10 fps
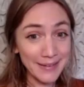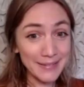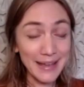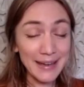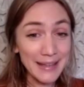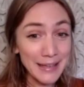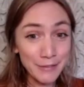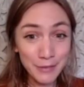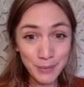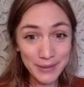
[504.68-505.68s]
that
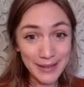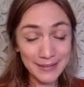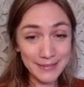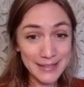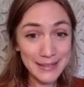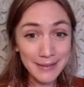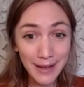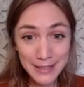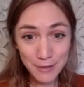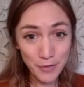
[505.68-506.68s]
even within this
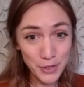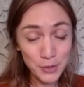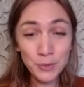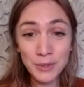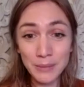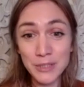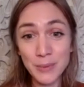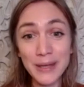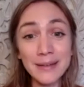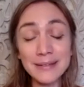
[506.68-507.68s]
light of the dawn in which
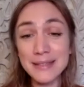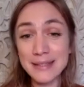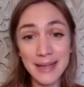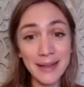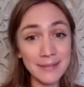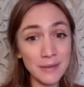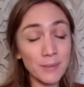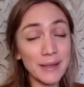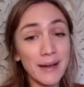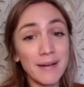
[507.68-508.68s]
we understand that
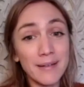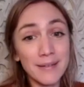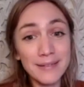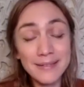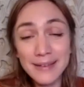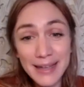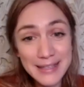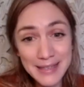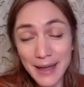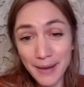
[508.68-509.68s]
we are
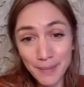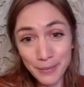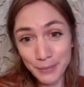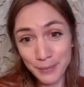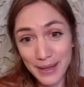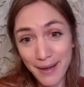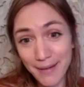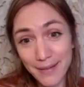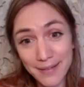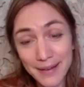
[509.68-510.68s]
lighting up, we
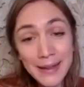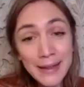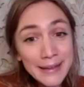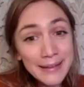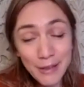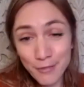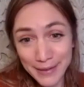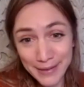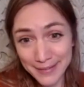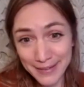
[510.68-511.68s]
are
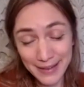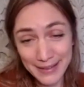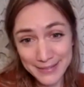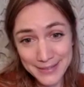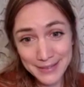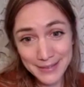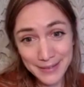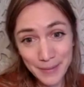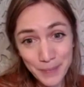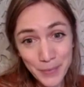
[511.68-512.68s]
giving our light,
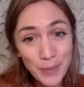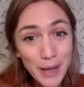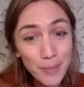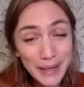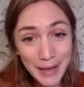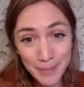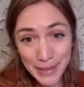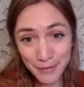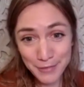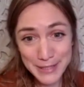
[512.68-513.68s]
we are
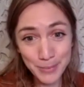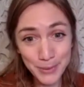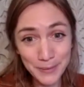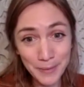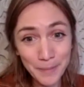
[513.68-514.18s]
becoming visible,